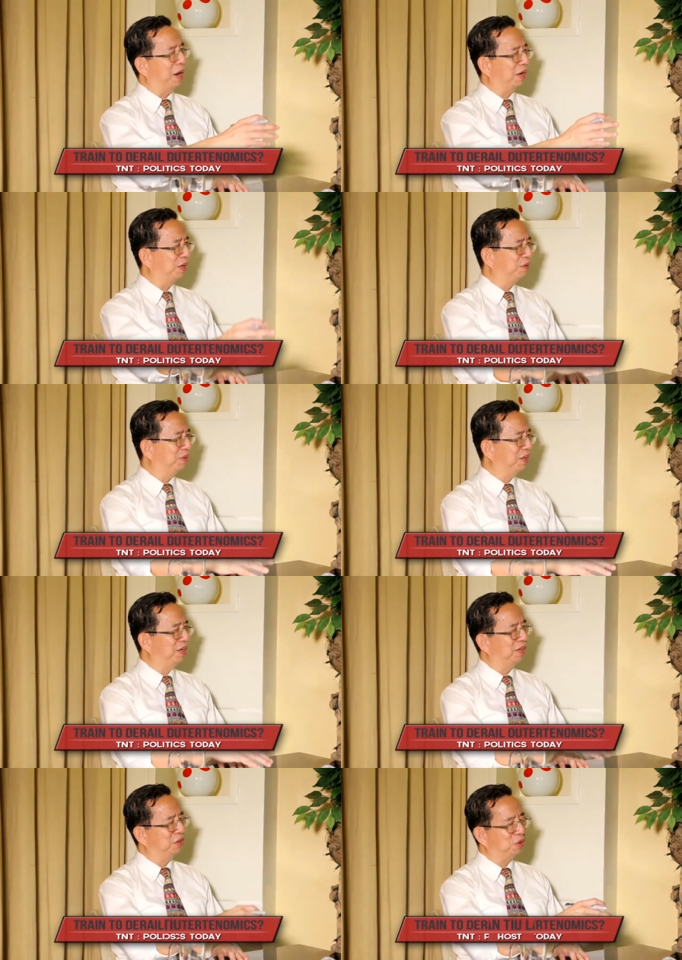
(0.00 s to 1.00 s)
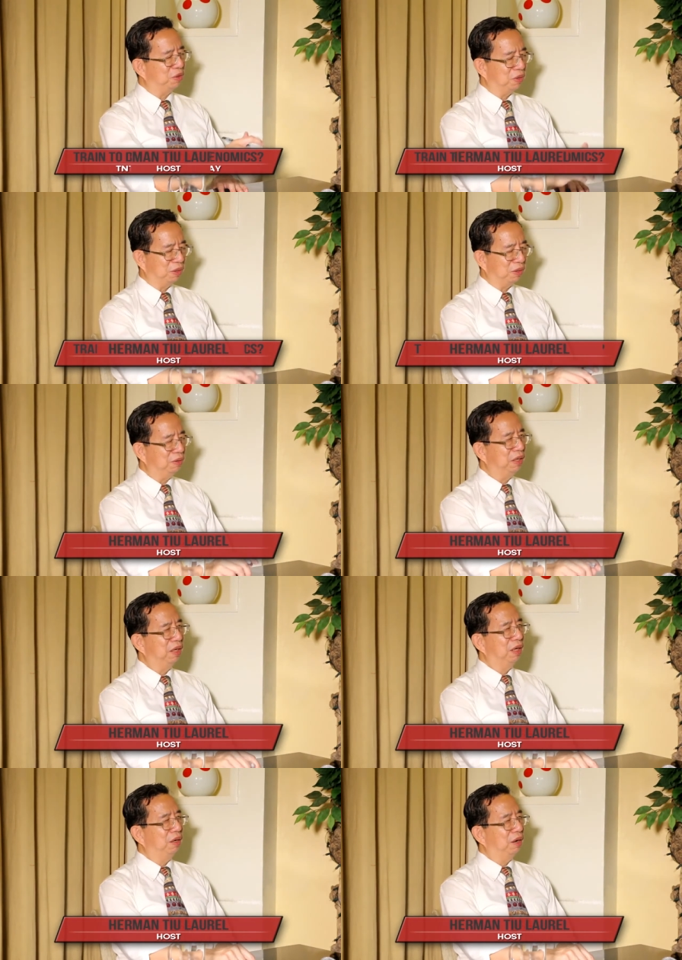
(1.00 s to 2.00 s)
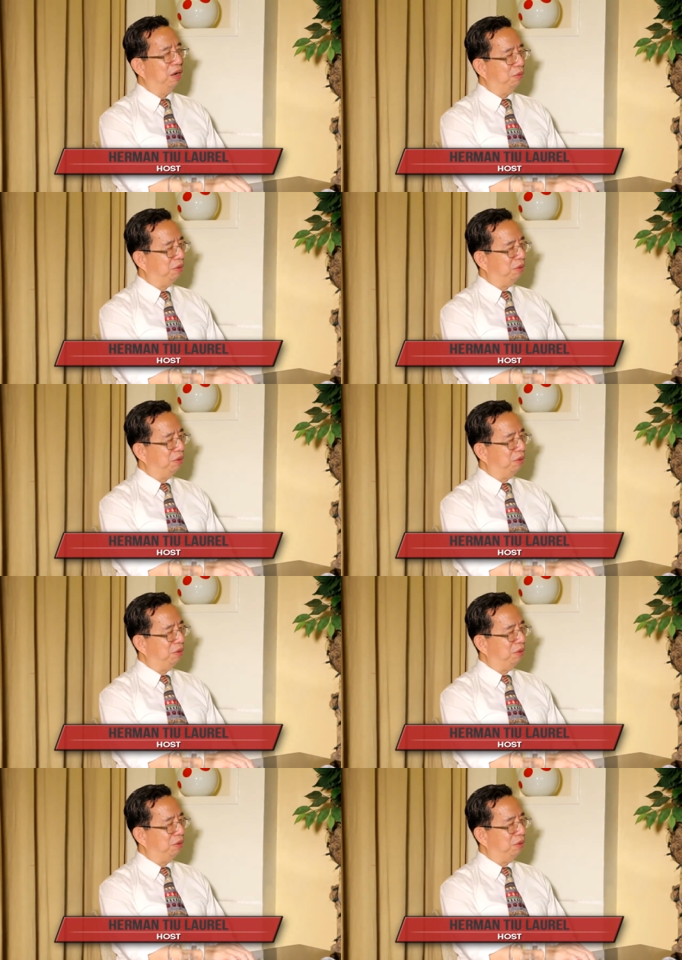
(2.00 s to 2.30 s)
yeah. Banker of the Year, and so on, uh,